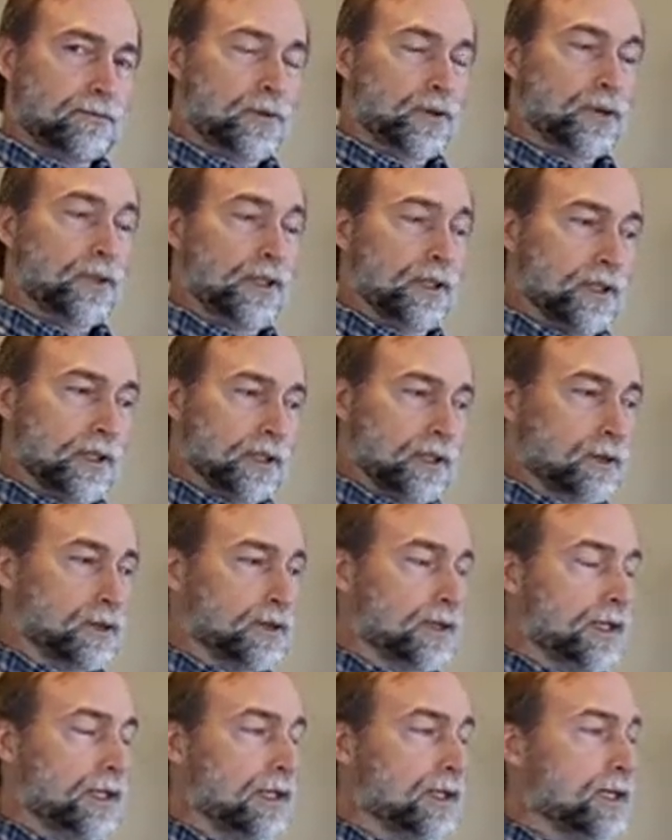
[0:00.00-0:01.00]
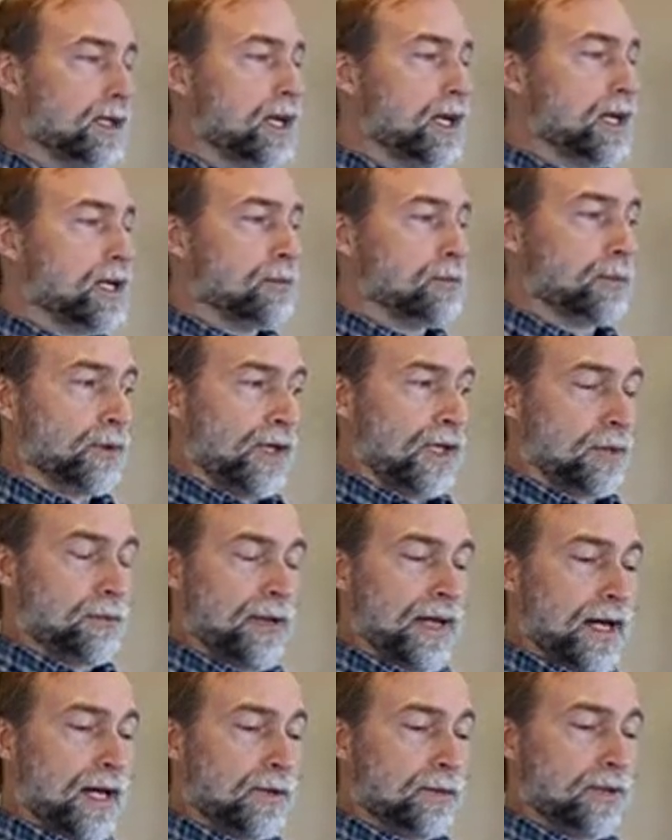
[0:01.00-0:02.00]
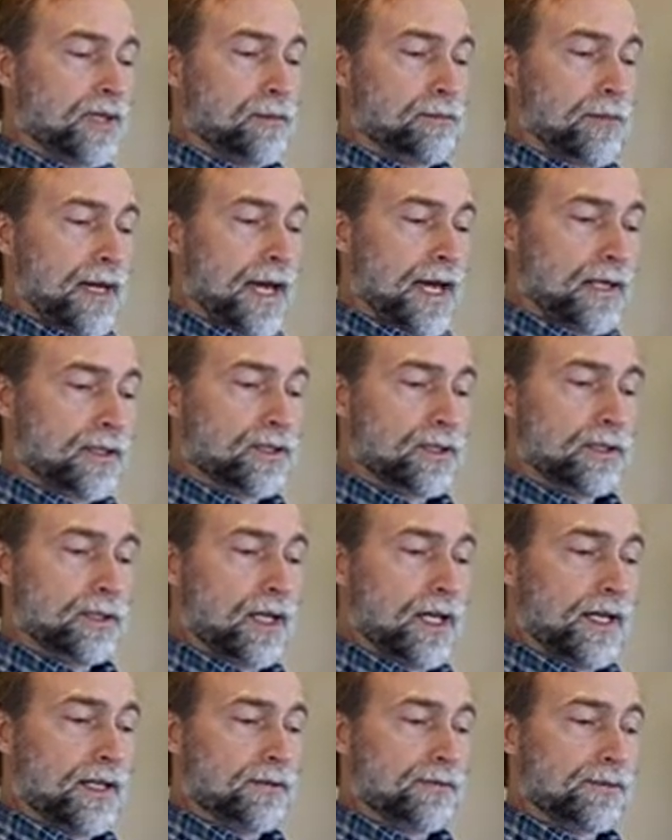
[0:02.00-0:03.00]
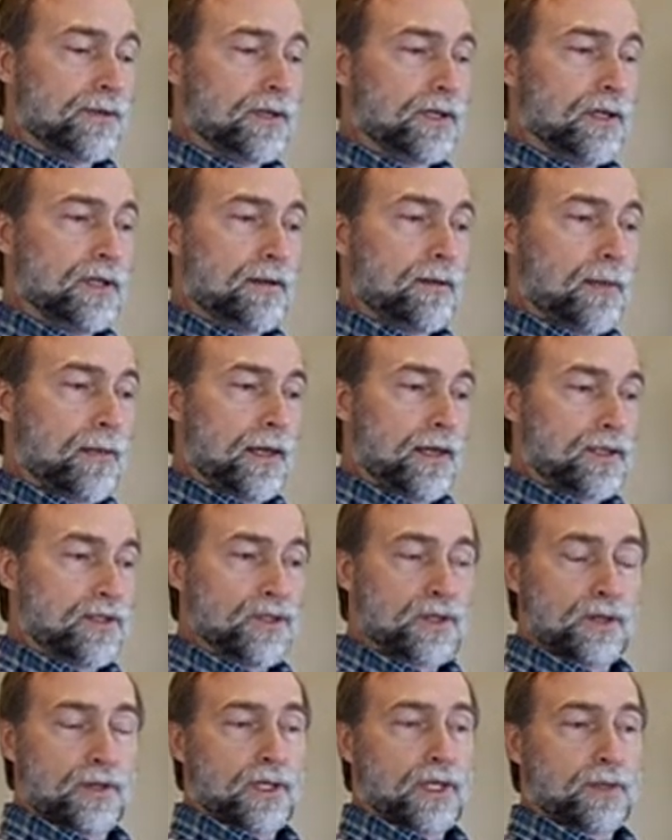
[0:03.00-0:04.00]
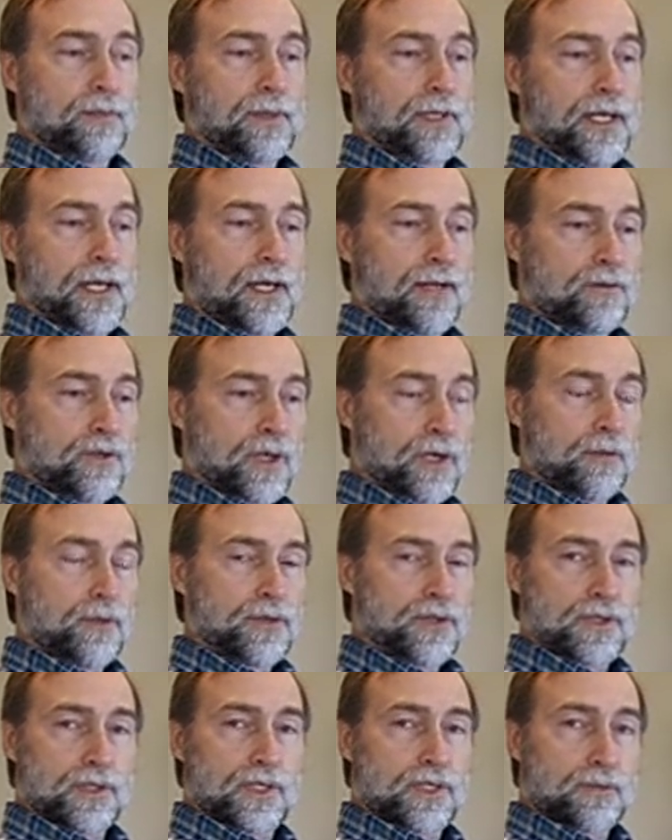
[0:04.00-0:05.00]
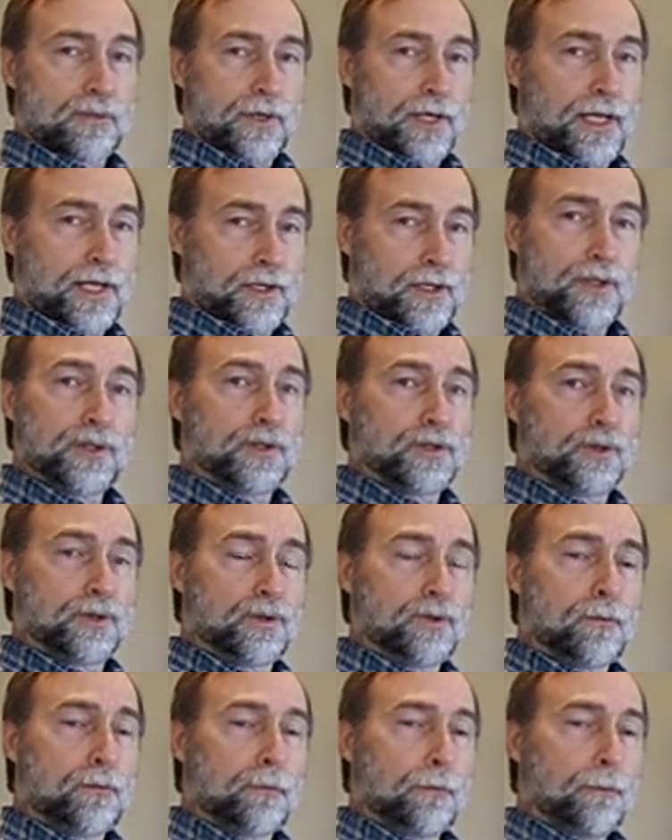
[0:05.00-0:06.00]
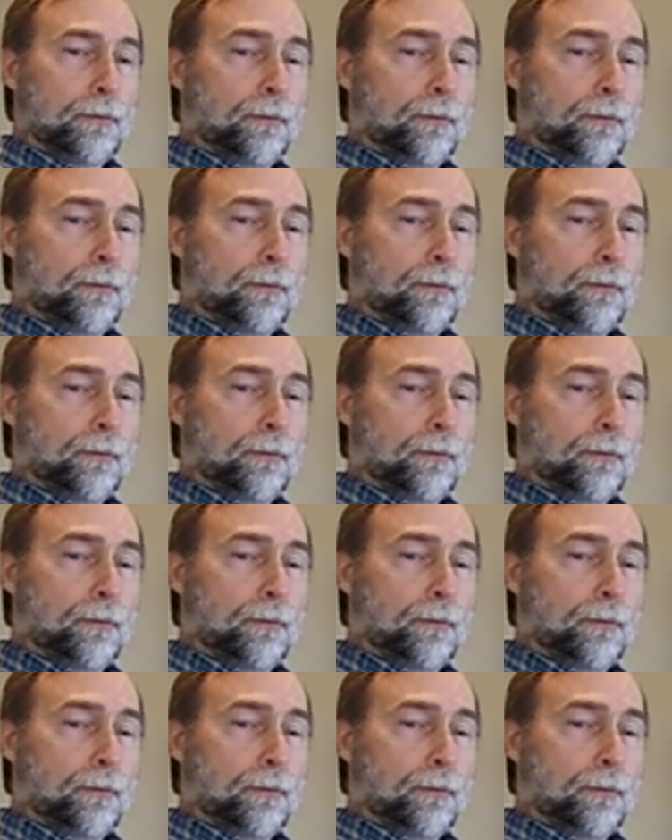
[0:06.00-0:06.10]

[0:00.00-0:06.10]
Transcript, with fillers: You can literally bring a battery back to life and so that it behaves almost as brand new